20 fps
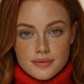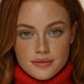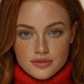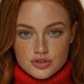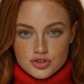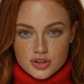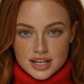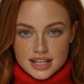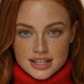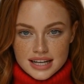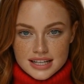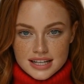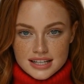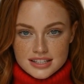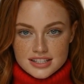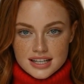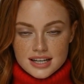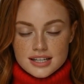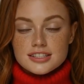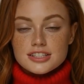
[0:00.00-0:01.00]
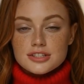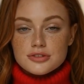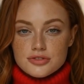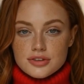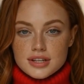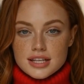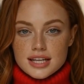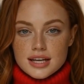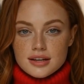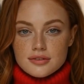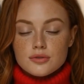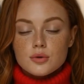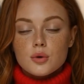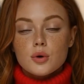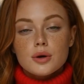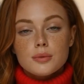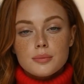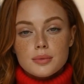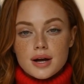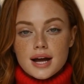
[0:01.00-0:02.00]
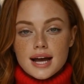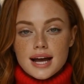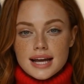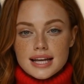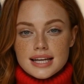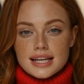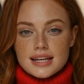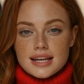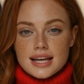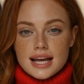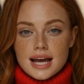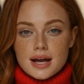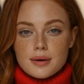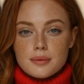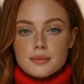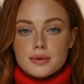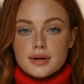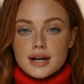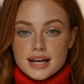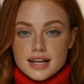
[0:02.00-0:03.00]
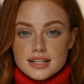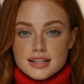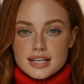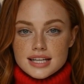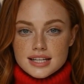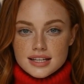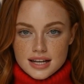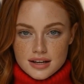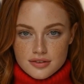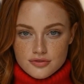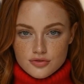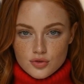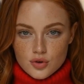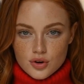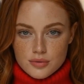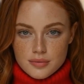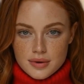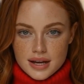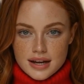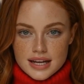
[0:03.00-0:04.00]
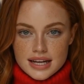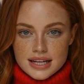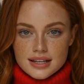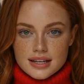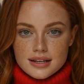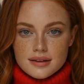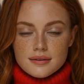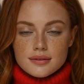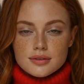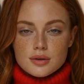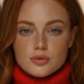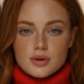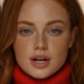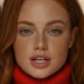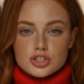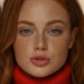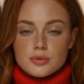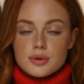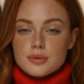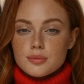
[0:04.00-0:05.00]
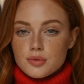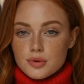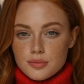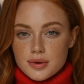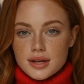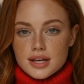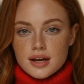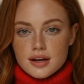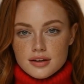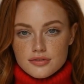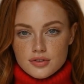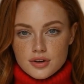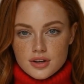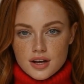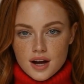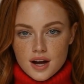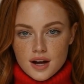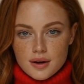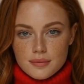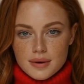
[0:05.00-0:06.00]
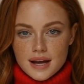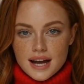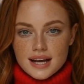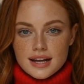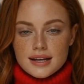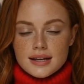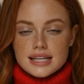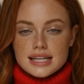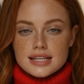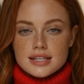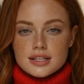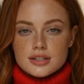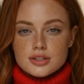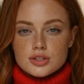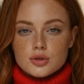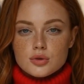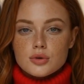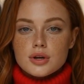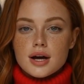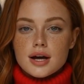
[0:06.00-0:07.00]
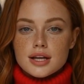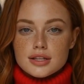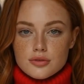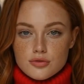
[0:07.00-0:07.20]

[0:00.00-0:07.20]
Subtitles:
Training intensively at Fort Bragg, Camp Blanding, and Fort Benning, the regiment prepared for combat in a new kind